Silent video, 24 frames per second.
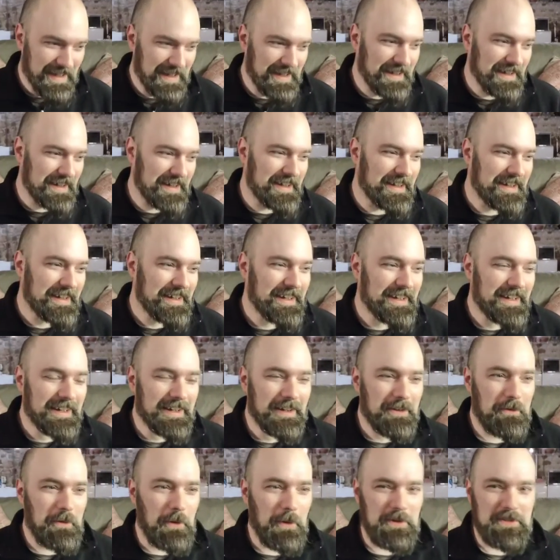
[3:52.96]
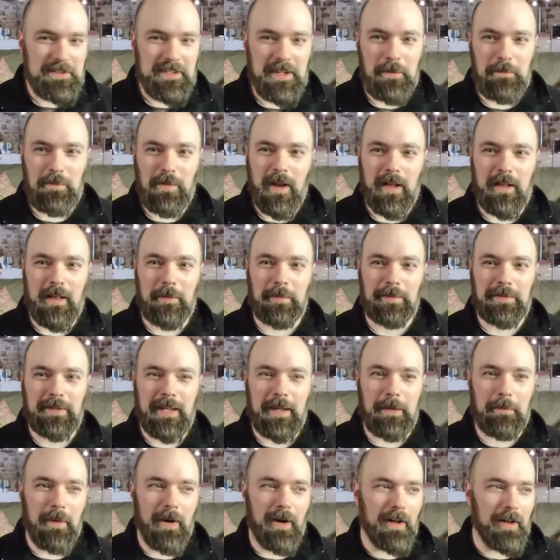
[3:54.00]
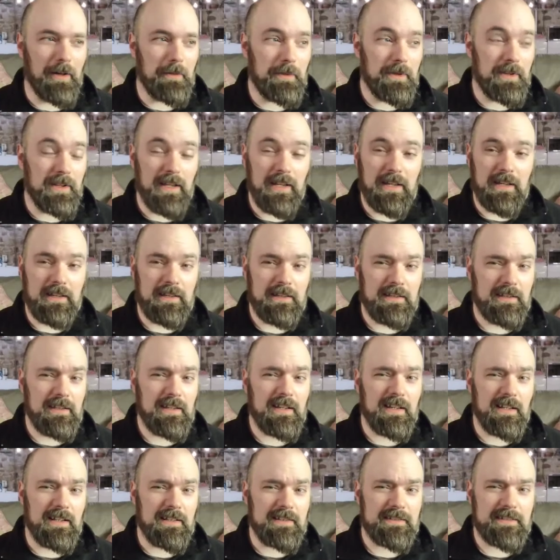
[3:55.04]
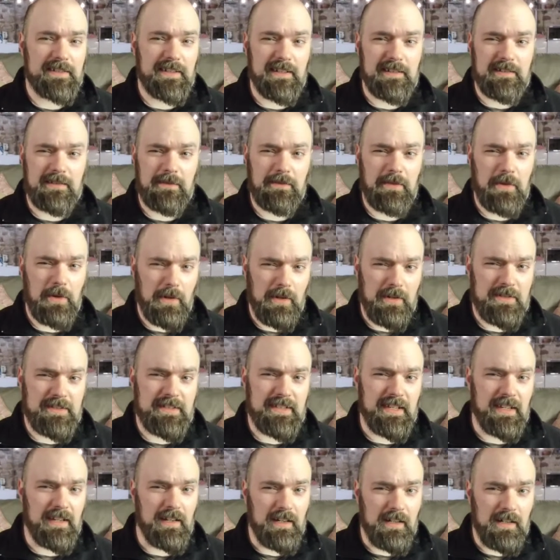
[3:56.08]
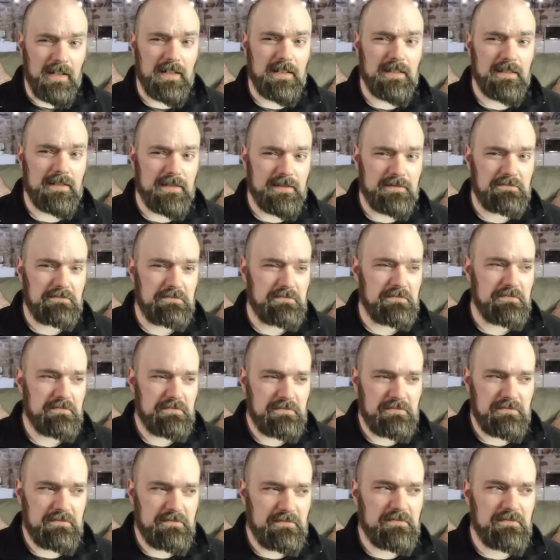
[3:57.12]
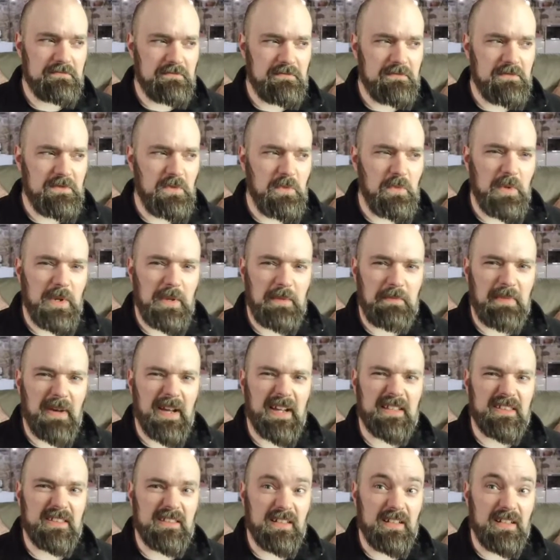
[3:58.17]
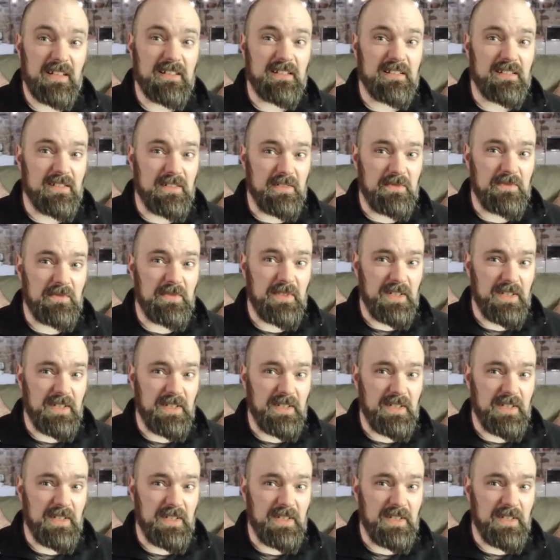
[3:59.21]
of course, they would probably play ball and be like, yes, yes, of course they are we buy ton of